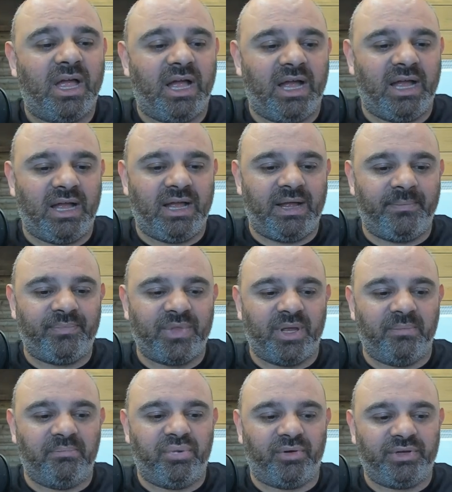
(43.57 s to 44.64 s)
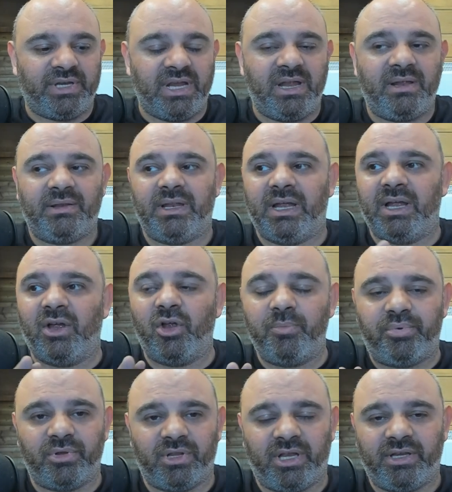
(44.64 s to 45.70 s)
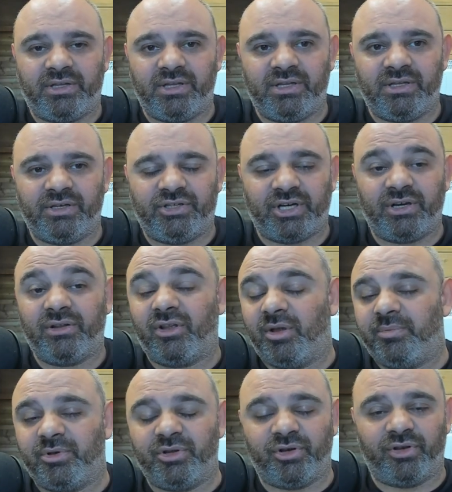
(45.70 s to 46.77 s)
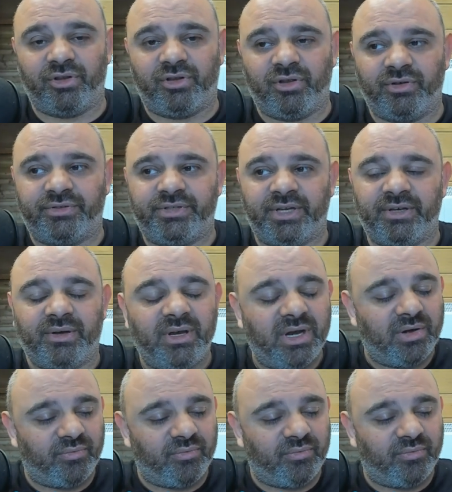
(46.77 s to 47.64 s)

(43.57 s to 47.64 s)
Um, but yeah, I hope you're liking the channel. Hope you're enjoying the content.